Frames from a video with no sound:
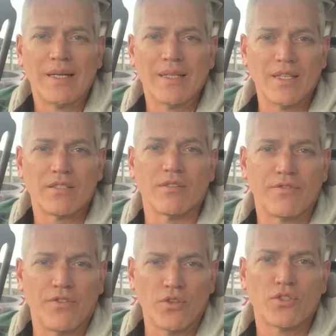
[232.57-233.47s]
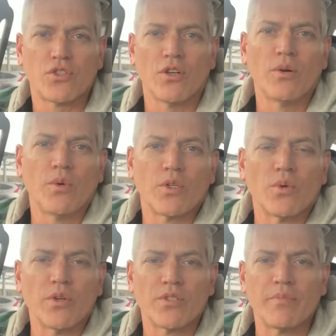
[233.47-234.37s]
at least the first job, which
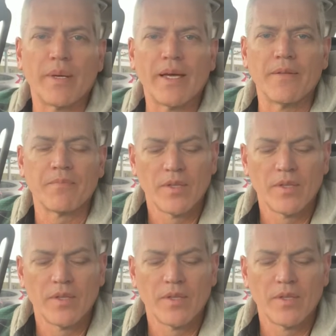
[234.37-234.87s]
was about